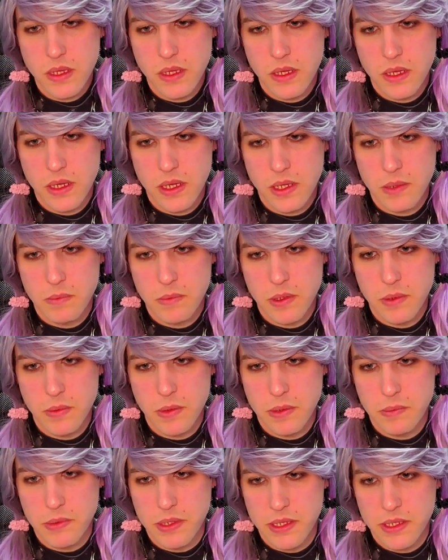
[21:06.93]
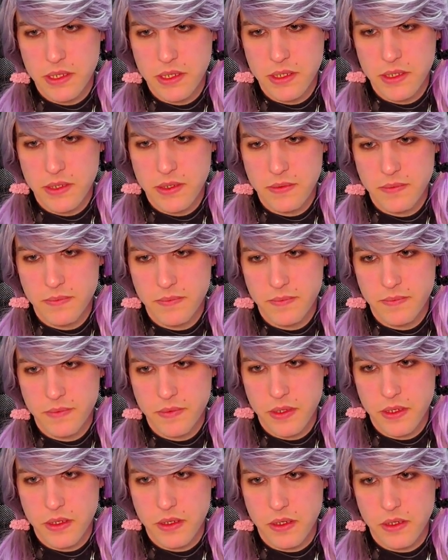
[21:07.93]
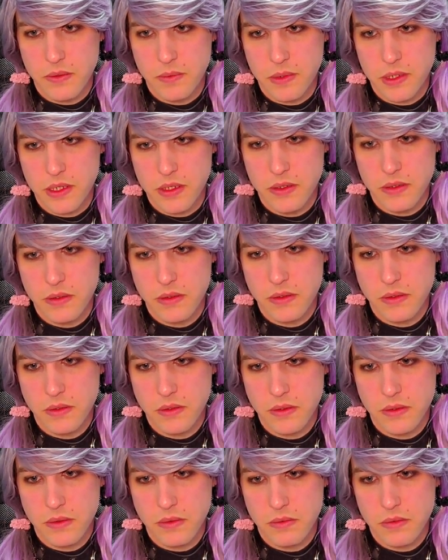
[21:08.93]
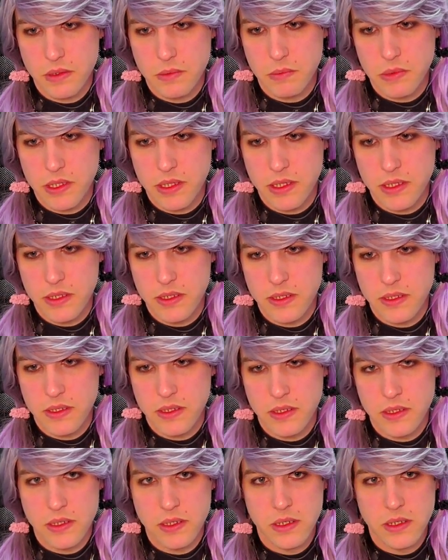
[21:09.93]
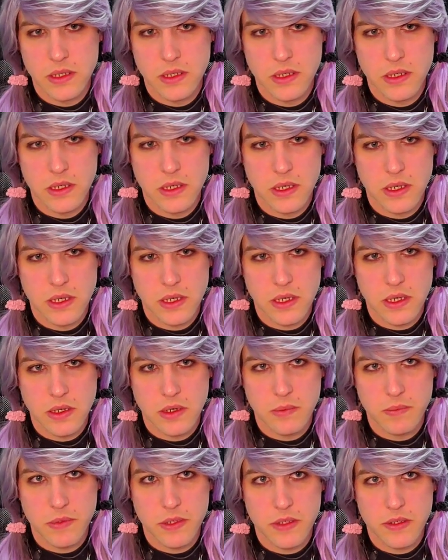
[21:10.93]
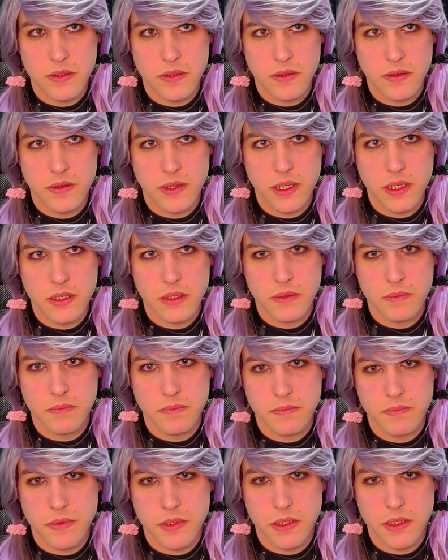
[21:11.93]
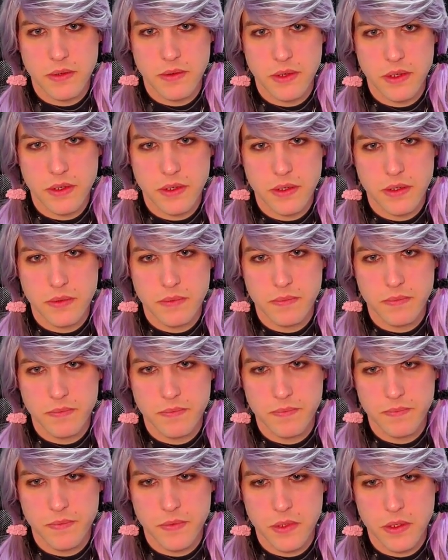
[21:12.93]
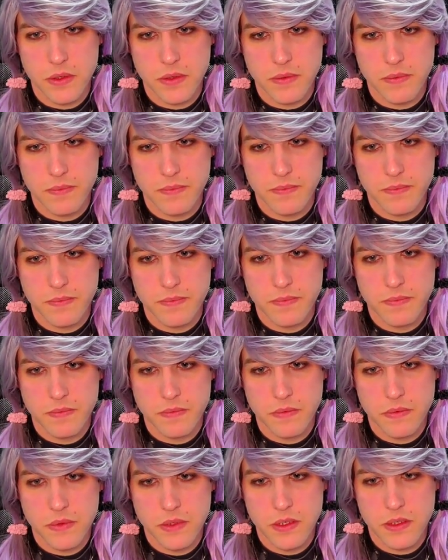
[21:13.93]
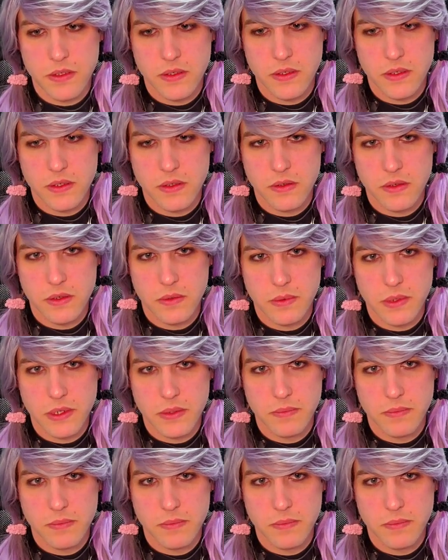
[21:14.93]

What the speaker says: Input would be this, and R1 would be this. I hope this is correct. Let's have a look. No, this is into R1.